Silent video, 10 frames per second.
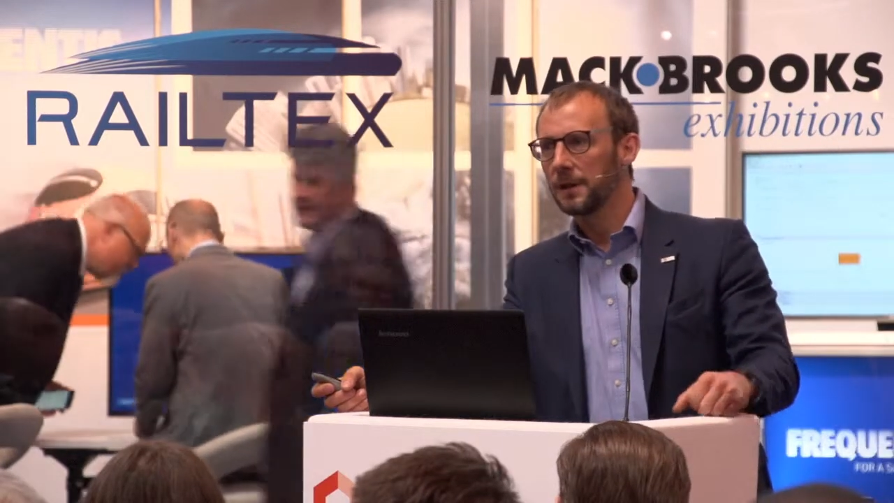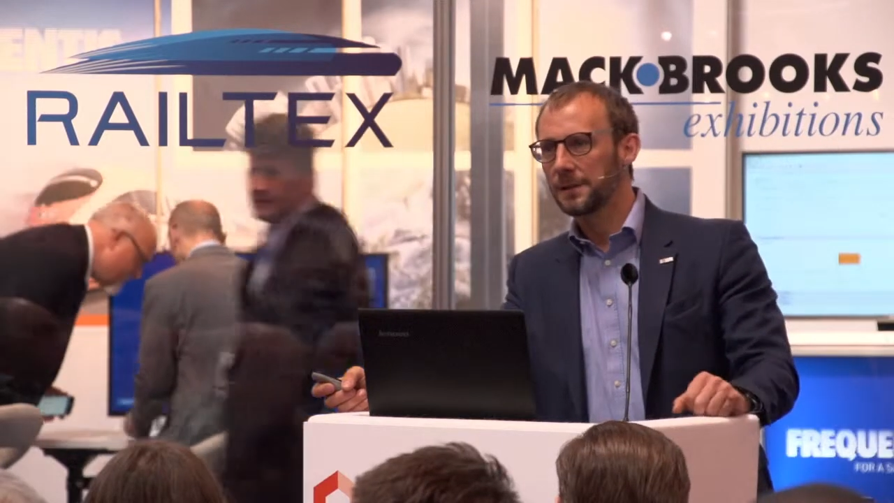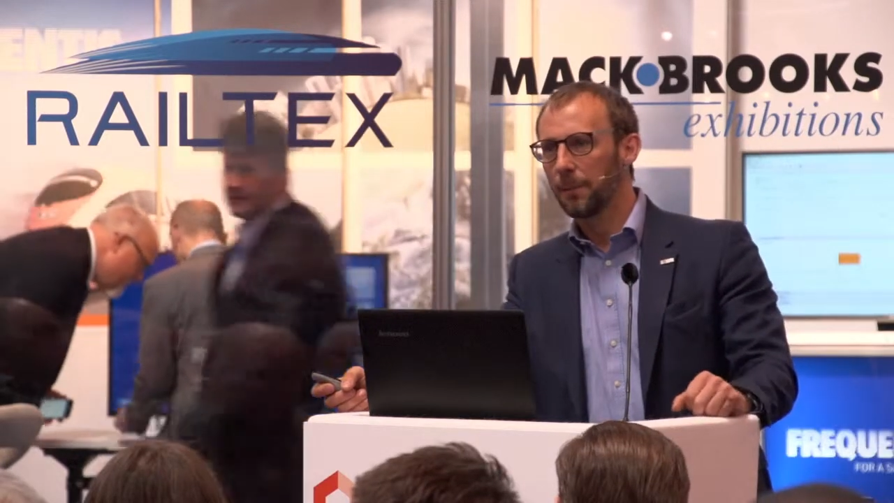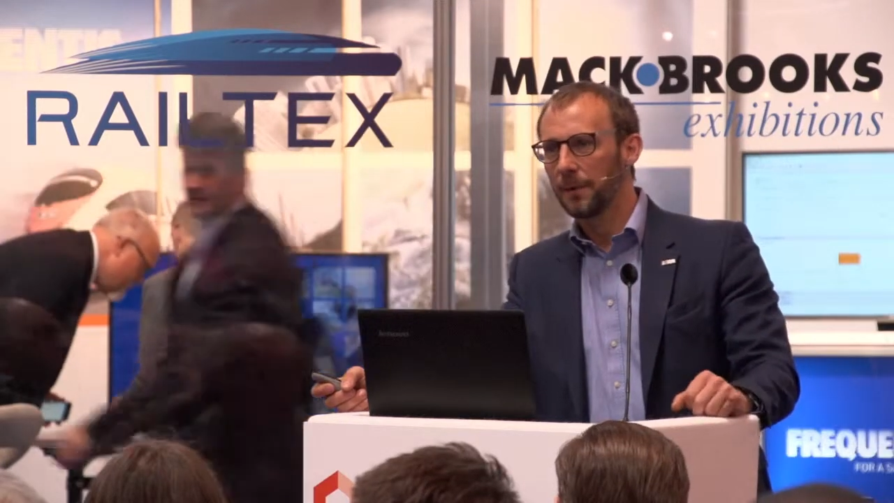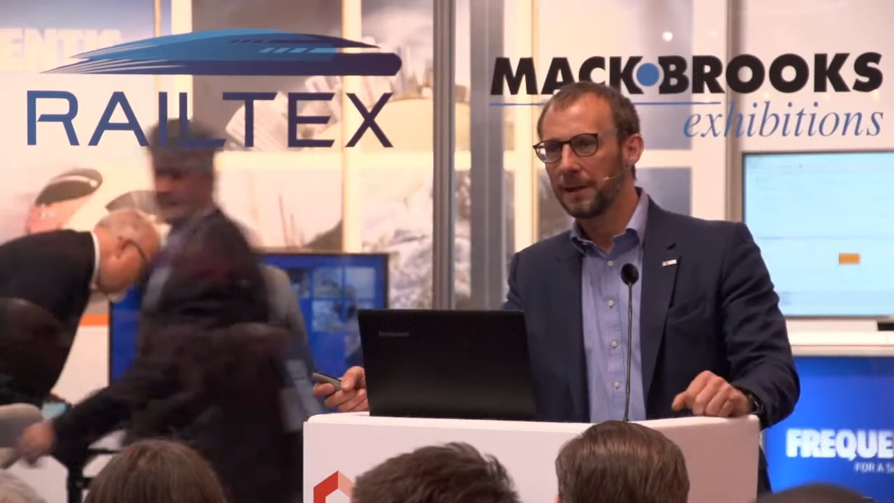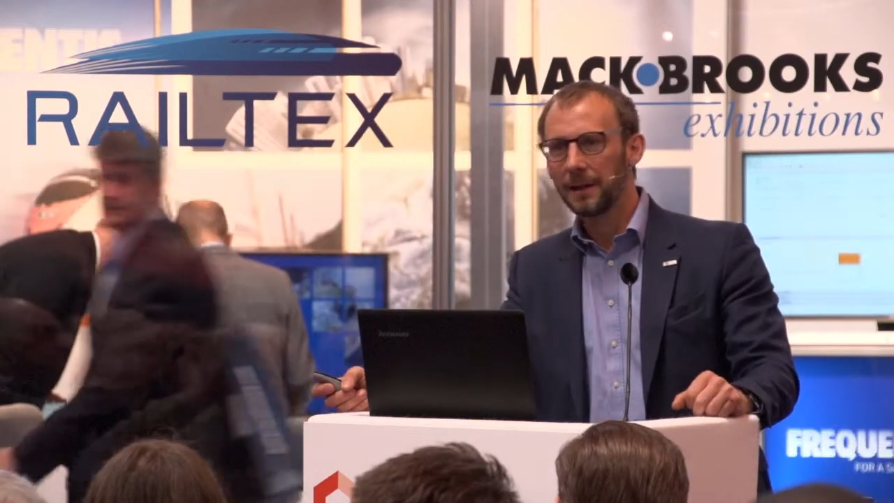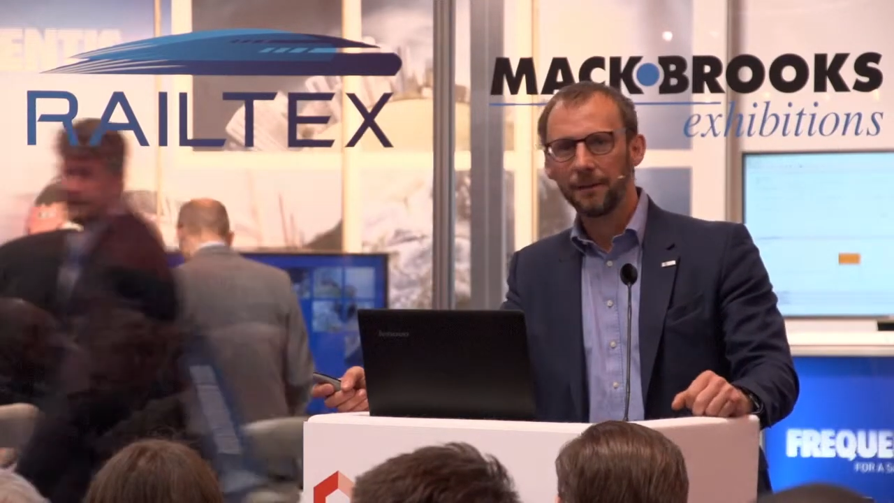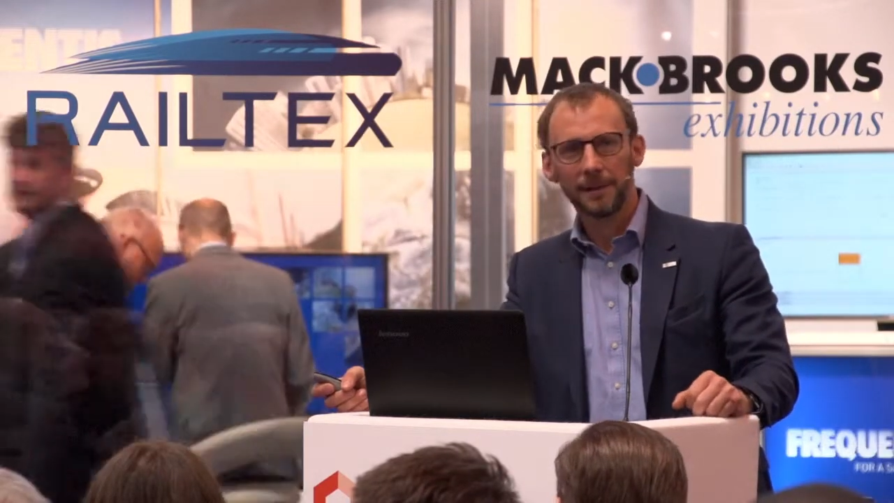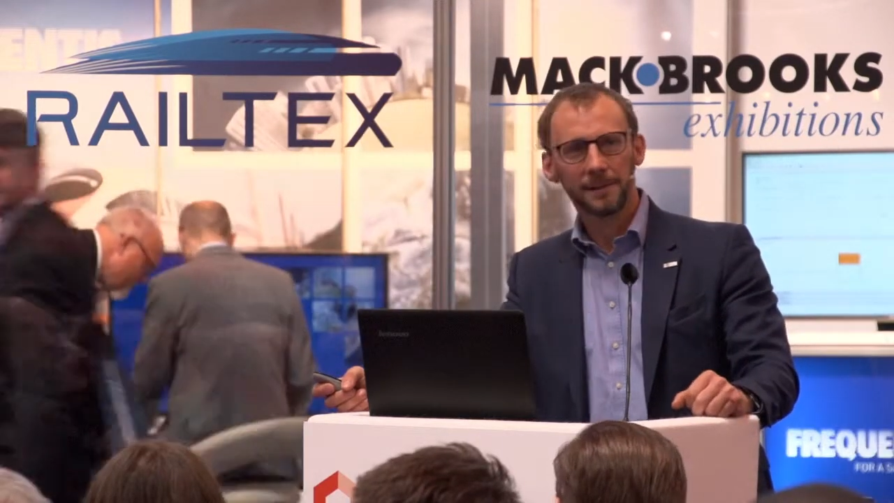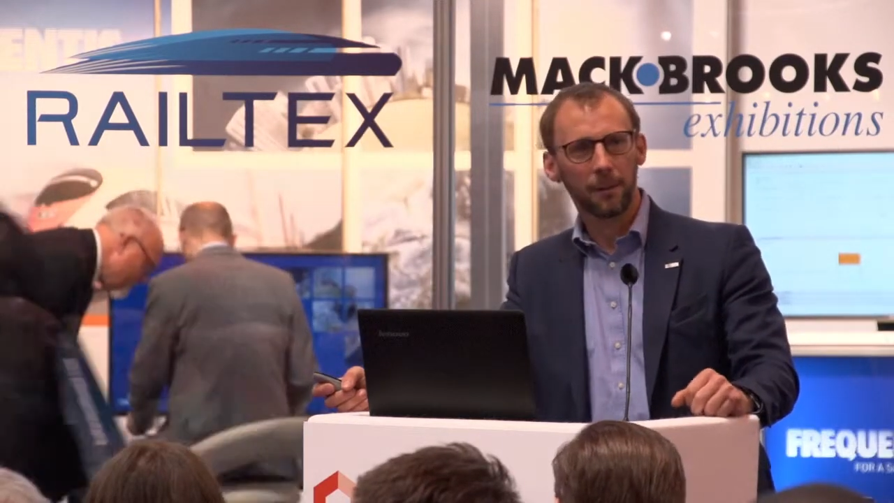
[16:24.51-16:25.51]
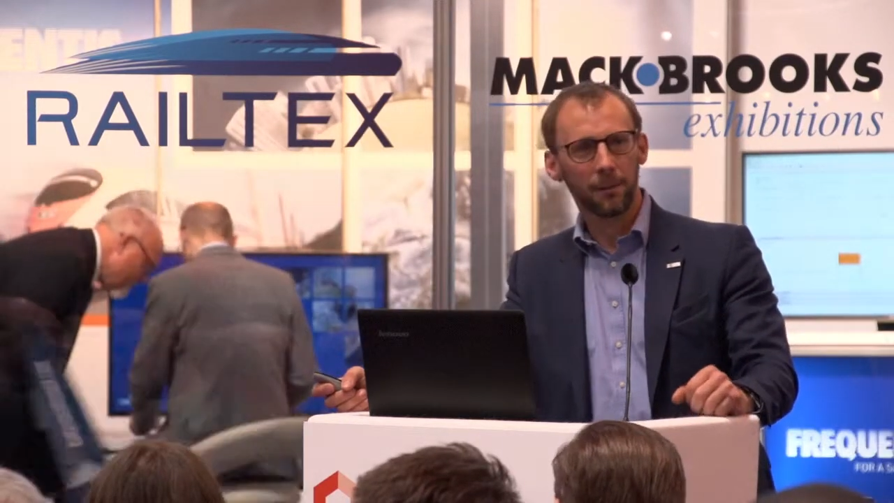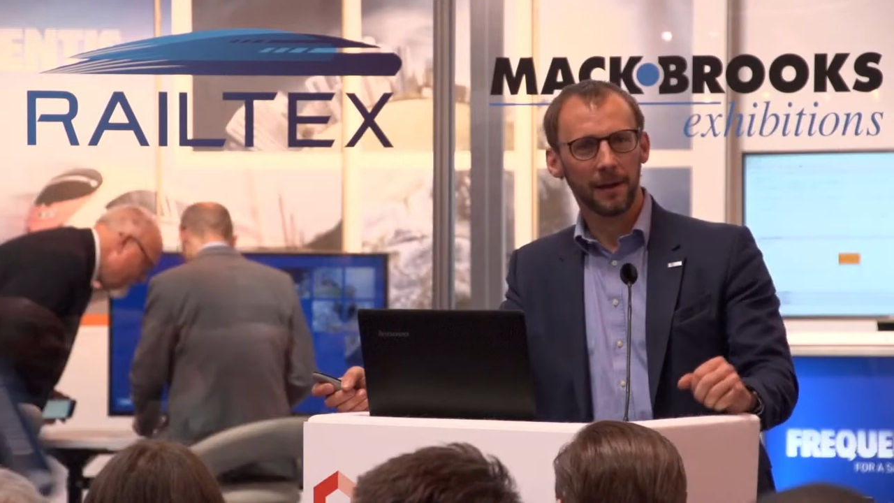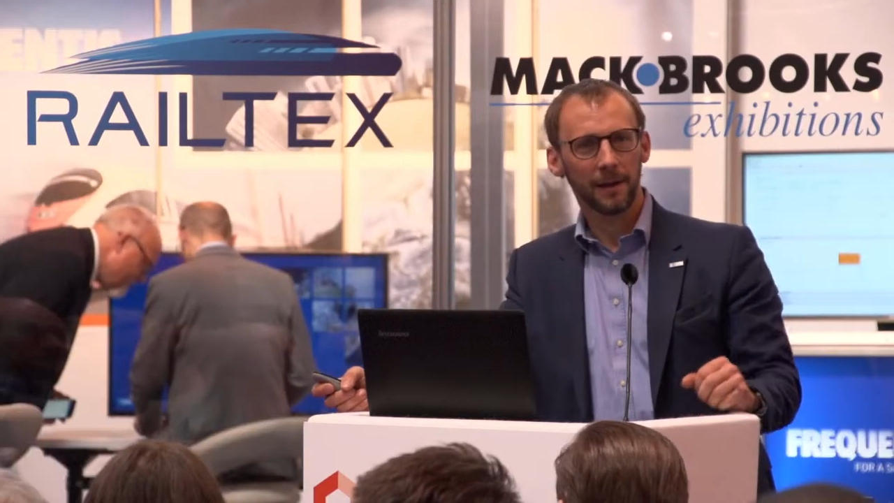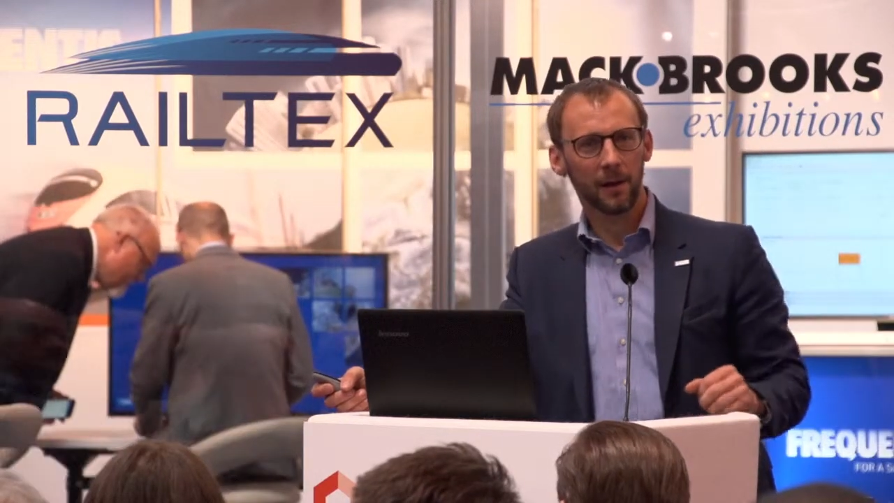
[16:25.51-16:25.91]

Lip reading: somebody giving something